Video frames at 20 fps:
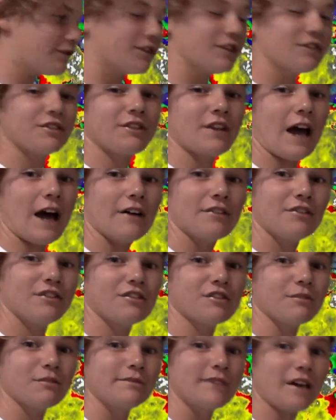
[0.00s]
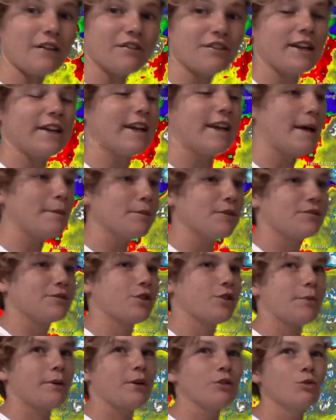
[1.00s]
this system does get named, if
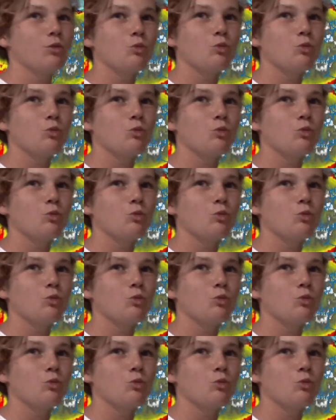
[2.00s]
Tropical